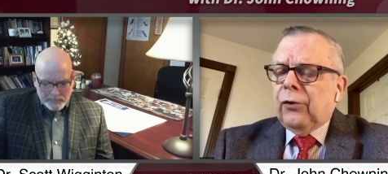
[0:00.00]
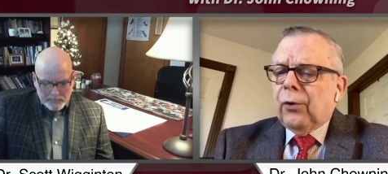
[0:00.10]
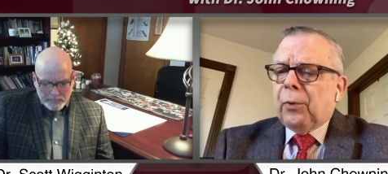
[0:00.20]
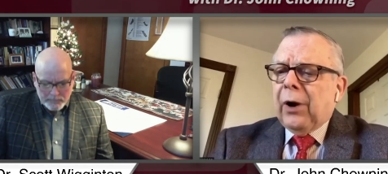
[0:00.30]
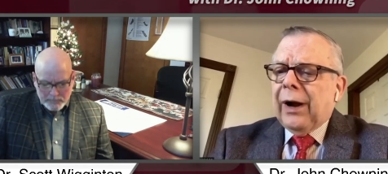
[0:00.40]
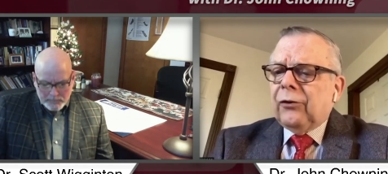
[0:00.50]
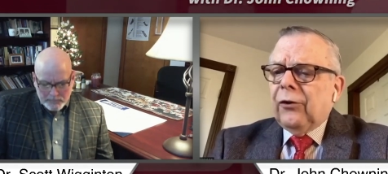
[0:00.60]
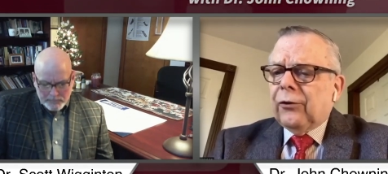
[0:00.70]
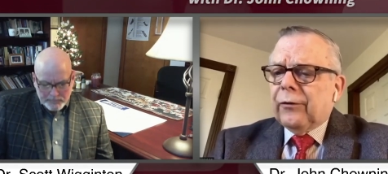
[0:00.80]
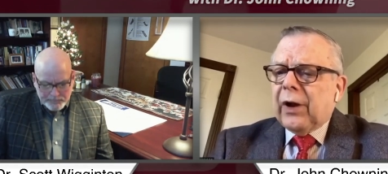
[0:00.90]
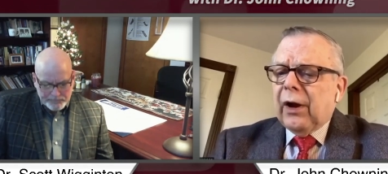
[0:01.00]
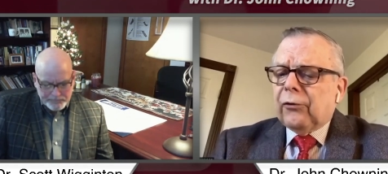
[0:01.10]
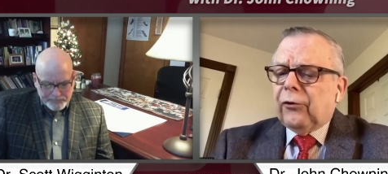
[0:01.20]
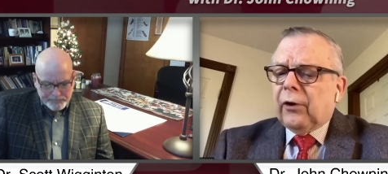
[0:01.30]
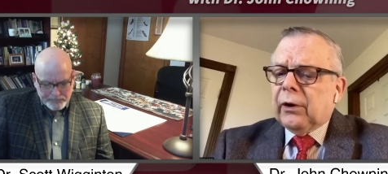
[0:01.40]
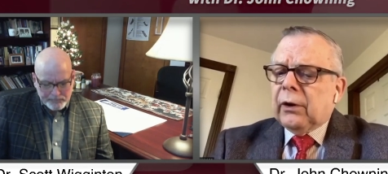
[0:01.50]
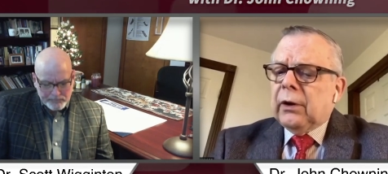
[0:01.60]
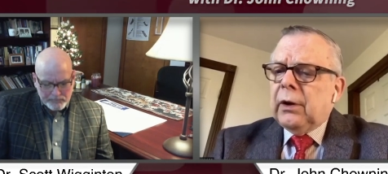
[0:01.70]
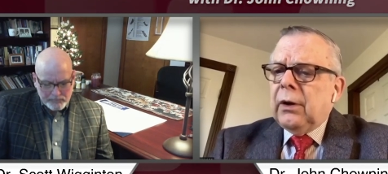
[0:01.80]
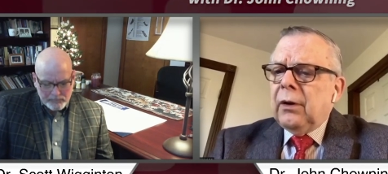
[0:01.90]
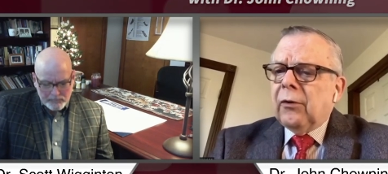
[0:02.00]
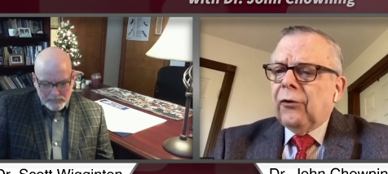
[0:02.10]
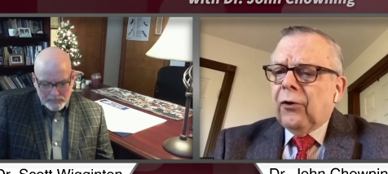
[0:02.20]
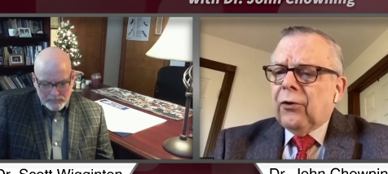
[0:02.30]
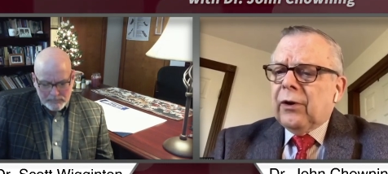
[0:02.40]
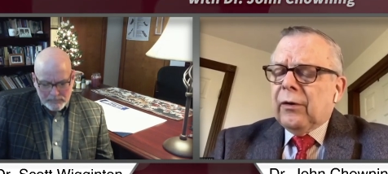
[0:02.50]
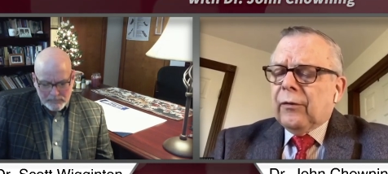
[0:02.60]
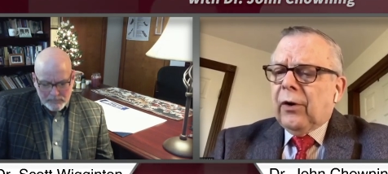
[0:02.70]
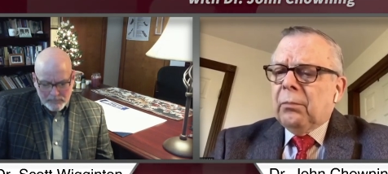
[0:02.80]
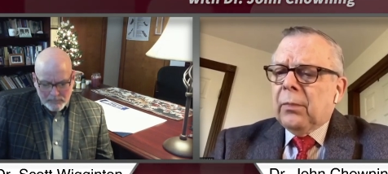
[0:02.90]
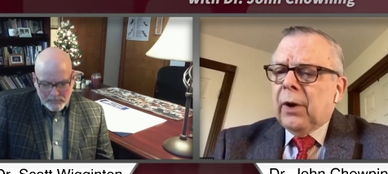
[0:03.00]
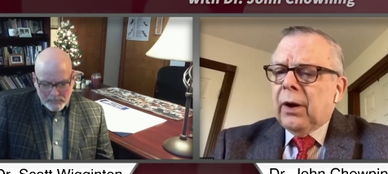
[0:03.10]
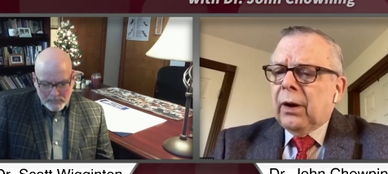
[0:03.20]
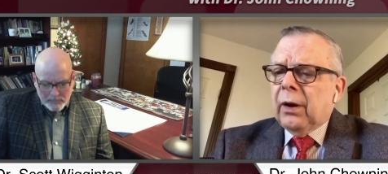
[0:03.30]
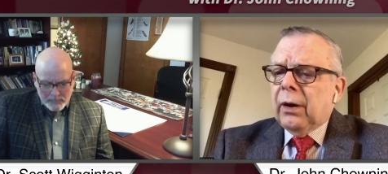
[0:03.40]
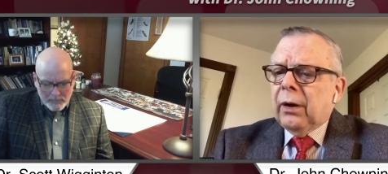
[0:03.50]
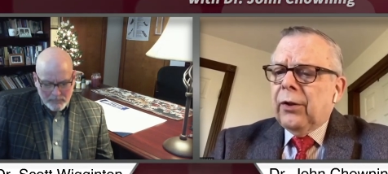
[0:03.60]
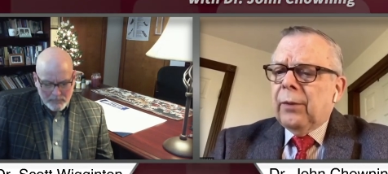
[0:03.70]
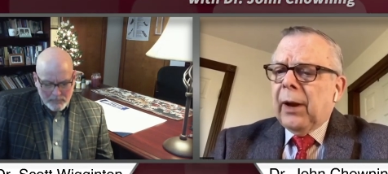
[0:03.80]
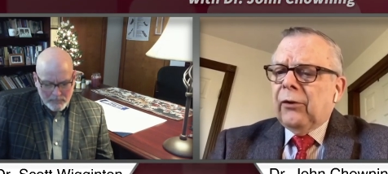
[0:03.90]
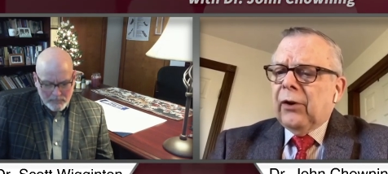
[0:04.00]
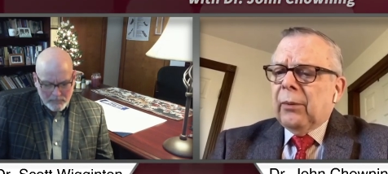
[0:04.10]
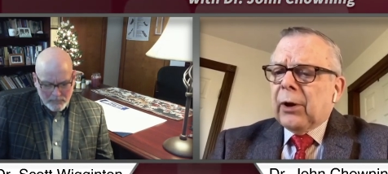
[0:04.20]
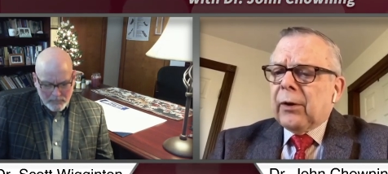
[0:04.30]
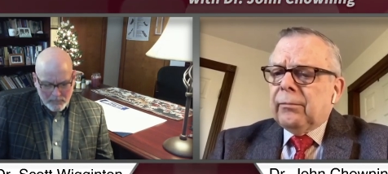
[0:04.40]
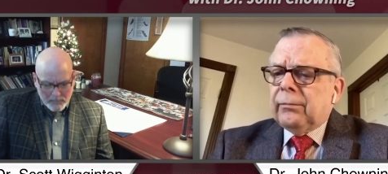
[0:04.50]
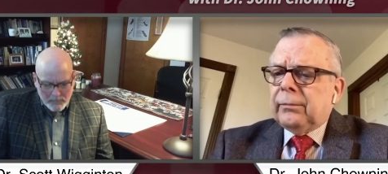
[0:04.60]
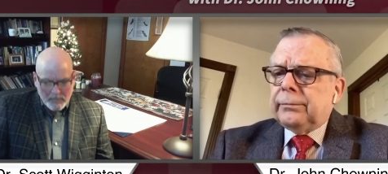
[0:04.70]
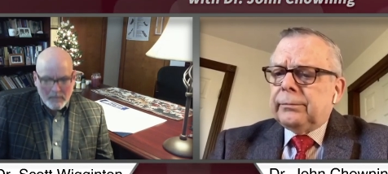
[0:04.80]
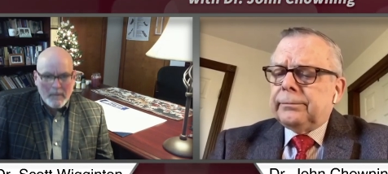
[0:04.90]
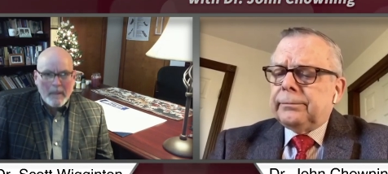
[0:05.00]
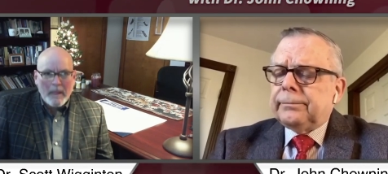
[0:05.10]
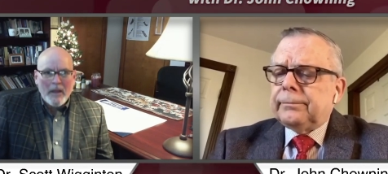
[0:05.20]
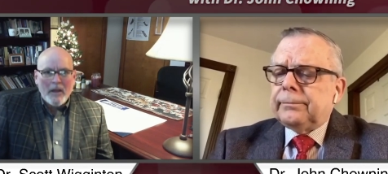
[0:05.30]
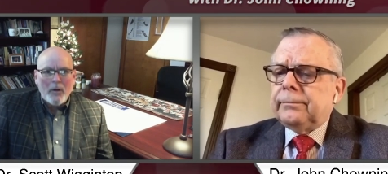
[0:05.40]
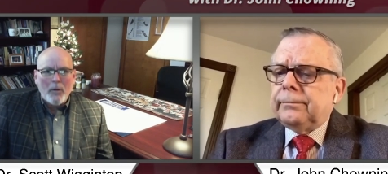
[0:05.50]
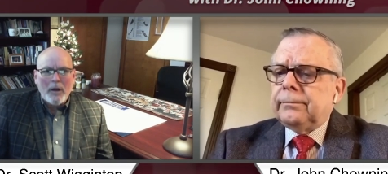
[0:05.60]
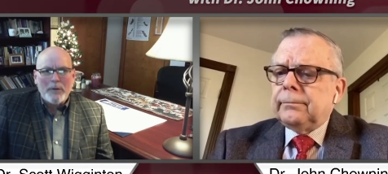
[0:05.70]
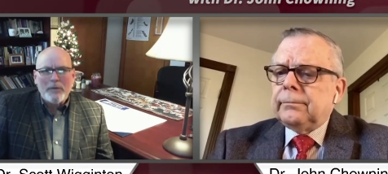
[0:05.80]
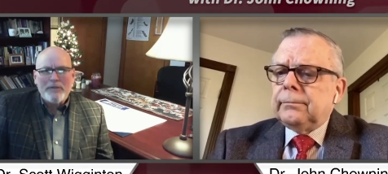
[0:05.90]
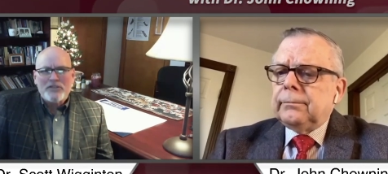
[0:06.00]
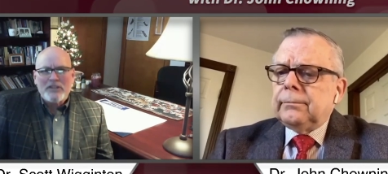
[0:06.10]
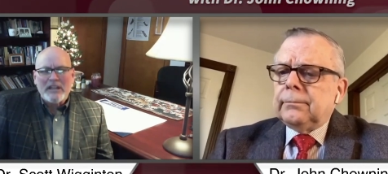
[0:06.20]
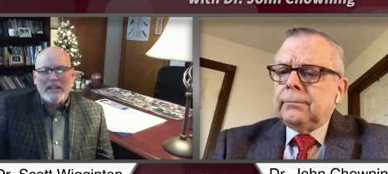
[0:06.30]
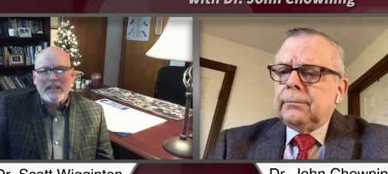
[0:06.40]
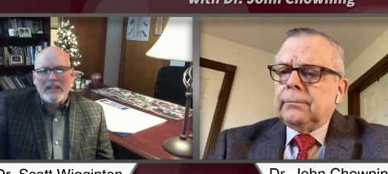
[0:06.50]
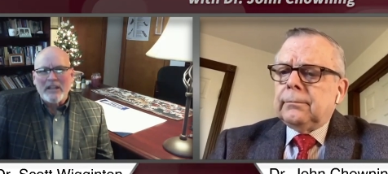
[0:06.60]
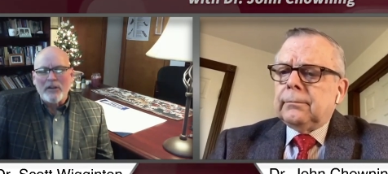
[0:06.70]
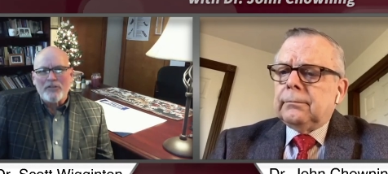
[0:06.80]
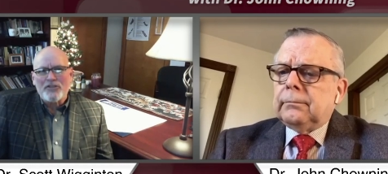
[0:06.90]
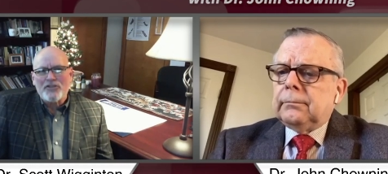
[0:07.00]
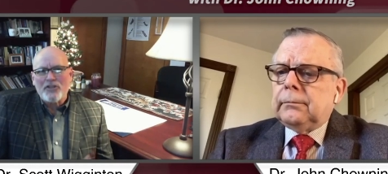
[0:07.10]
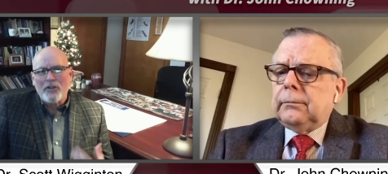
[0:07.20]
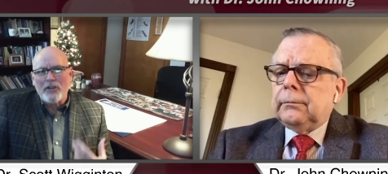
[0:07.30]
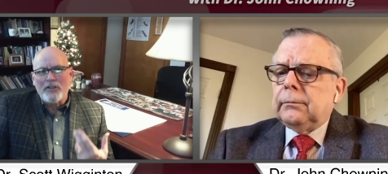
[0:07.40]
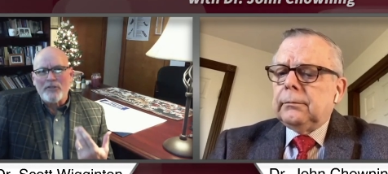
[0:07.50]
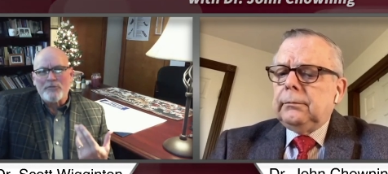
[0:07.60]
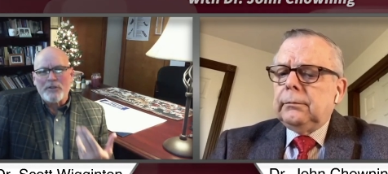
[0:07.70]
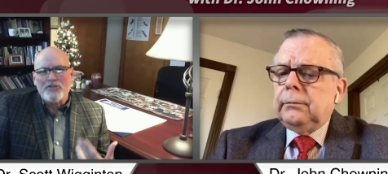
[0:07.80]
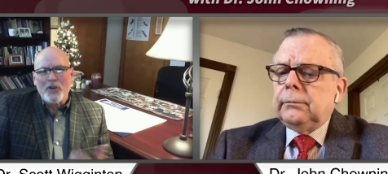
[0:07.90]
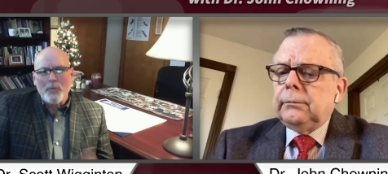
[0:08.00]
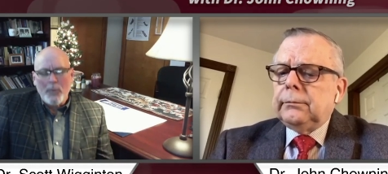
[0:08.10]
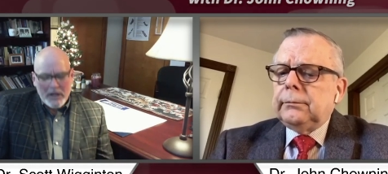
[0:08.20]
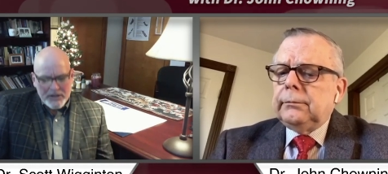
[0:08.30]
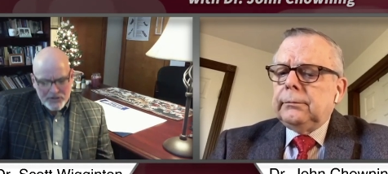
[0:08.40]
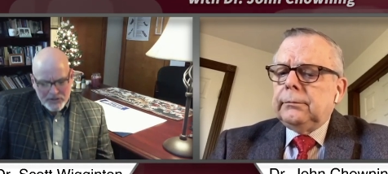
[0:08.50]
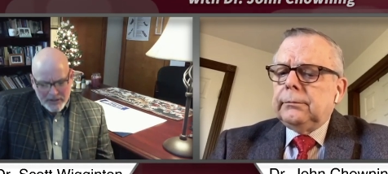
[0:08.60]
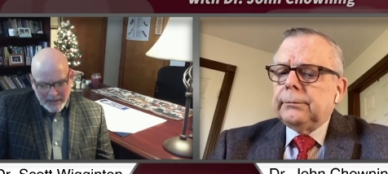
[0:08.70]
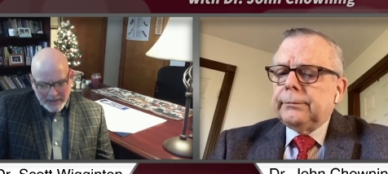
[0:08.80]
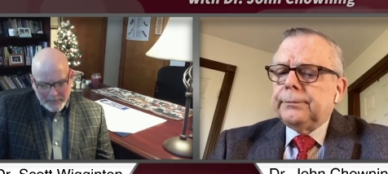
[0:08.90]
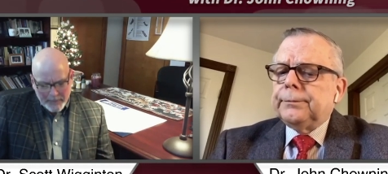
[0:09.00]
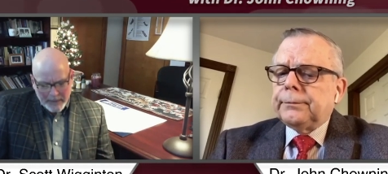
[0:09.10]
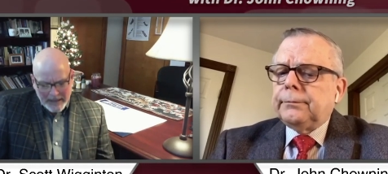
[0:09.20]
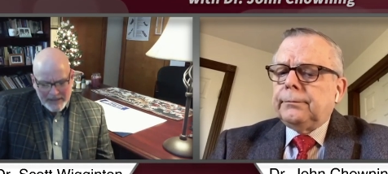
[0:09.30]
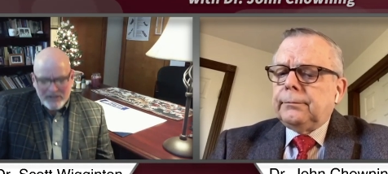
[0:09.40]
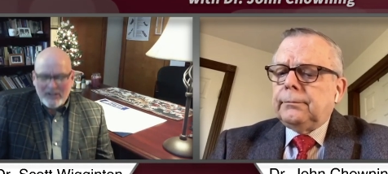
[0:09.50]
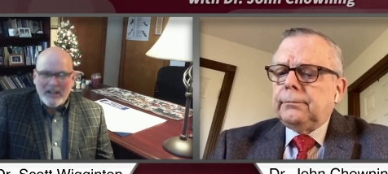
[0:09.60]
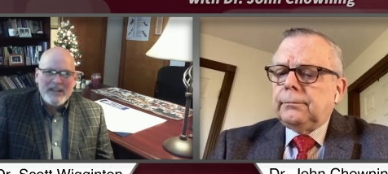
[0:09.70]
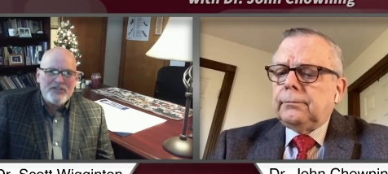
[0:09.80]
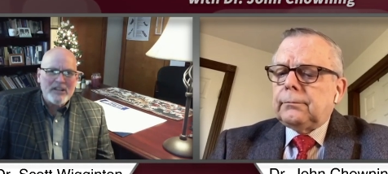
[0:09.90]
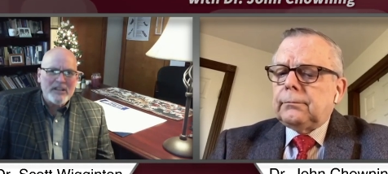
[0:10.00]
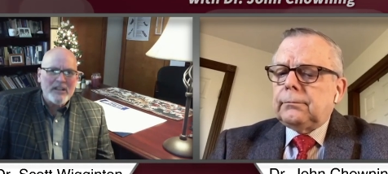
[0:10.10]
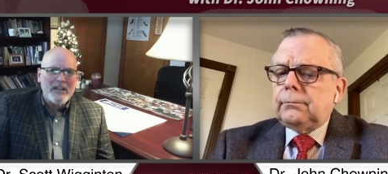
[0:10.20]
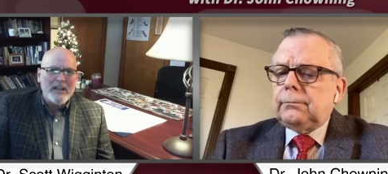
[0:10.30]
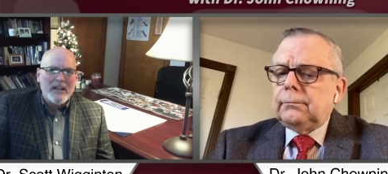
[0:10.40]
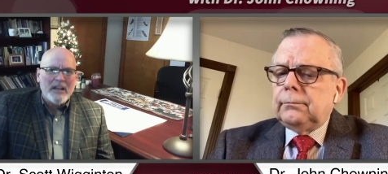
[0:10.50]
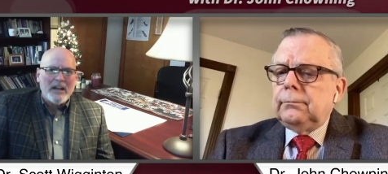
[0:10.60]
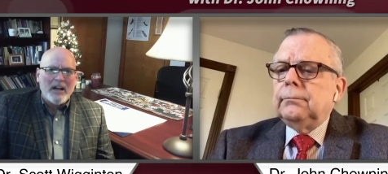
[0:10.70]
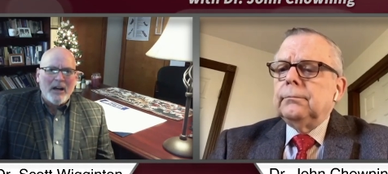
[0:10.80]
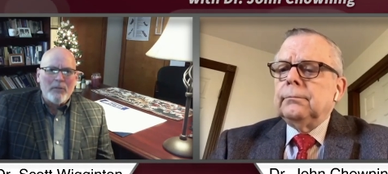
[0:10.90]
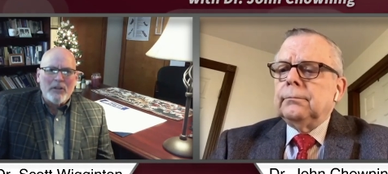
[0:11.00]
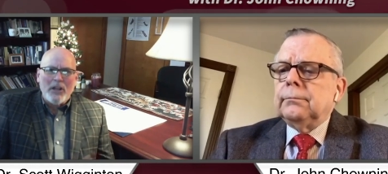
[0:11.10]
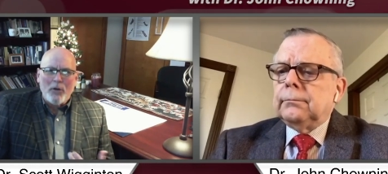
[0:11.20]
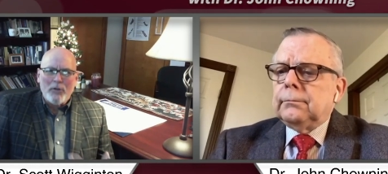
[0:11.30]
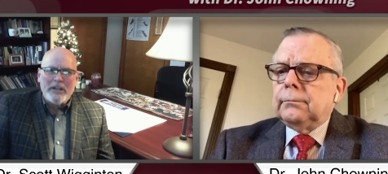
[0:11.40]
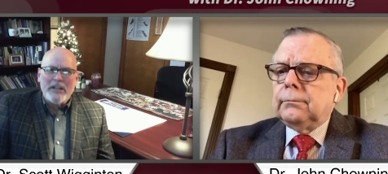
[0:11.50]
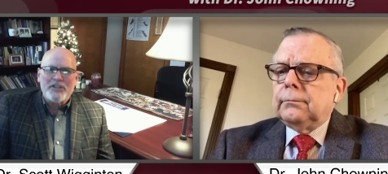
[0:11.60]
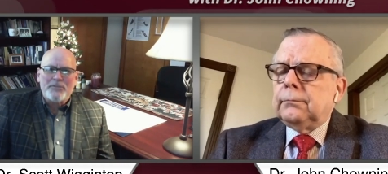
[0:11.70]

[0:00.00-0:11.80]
Speaker 1: your practice of counseling resulting from uh, the pandemic? Well, I mean,
Speaker 2: we've seen, you know, just certainly there's been so much um, isolation, um, mm-hmm. loneliness,